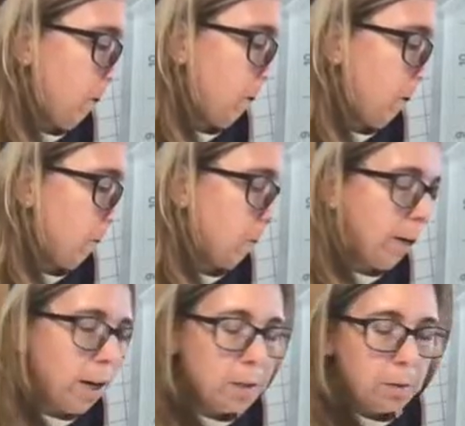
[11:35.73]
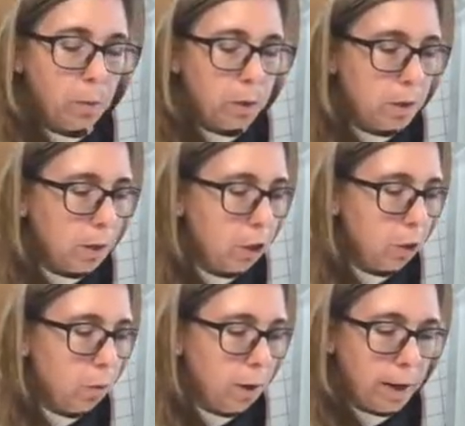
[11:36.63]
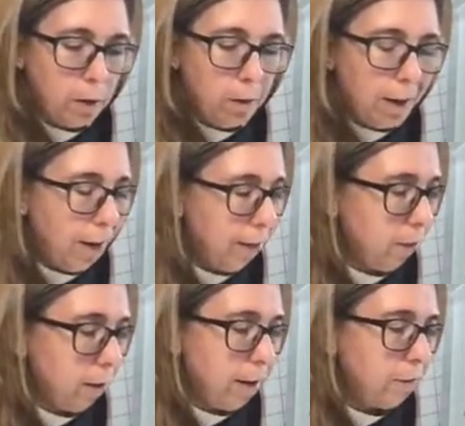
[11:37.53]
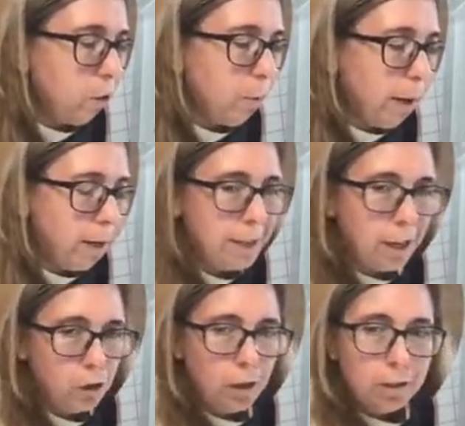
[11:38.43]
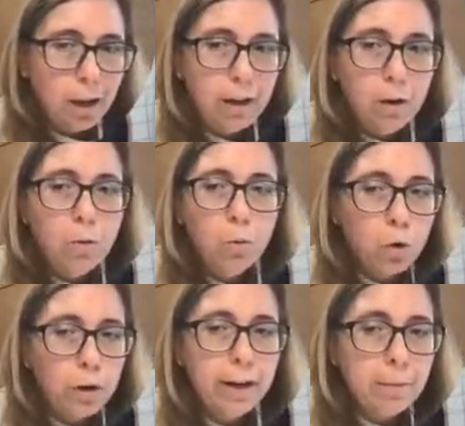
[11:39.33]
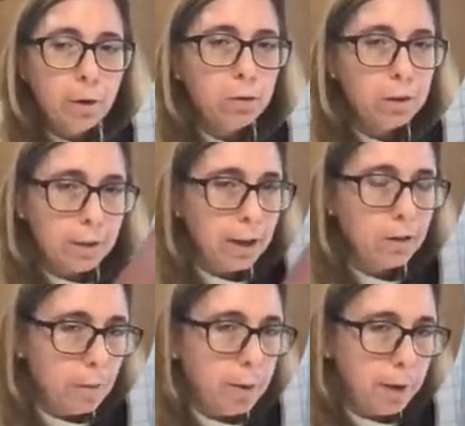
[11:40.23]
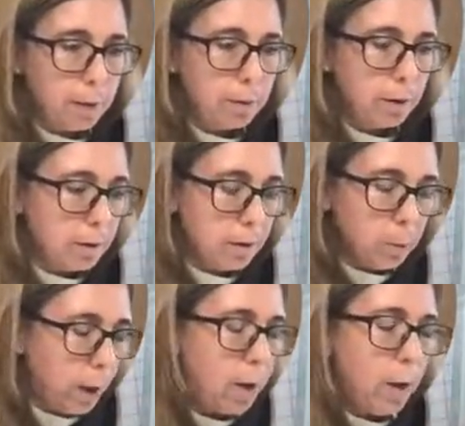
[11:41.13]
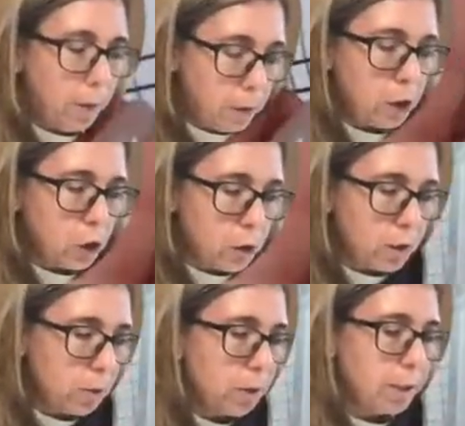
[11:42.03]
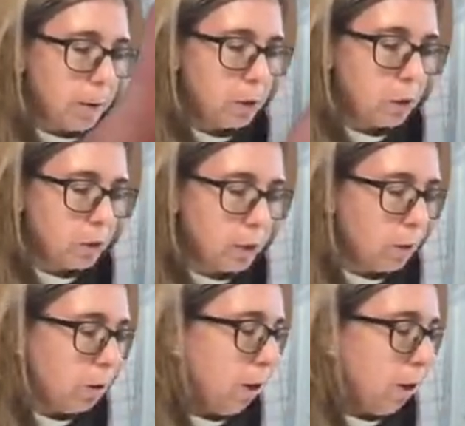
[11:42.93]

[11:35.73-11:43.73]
you're going to ask me what side do you want out. I don't pay attention because I don't worry about the side of my paper. However it turns out is how it turns out.